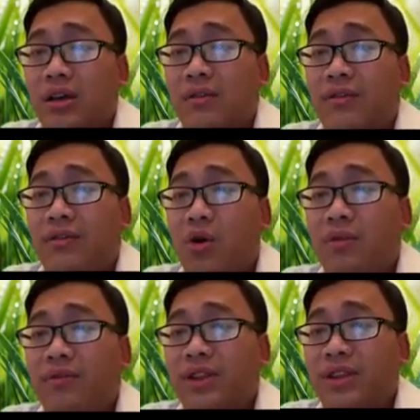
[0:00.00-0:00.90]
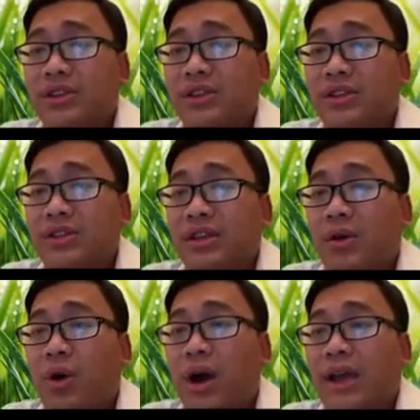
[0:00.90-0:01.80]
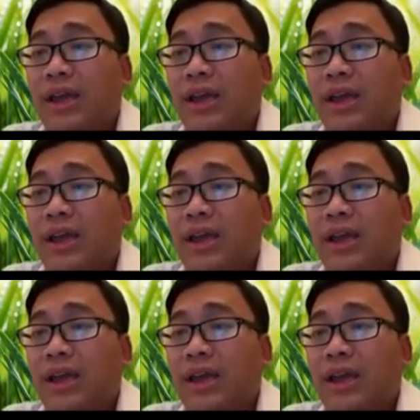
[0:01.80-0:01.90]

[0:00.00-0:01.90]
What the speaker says: form for this is y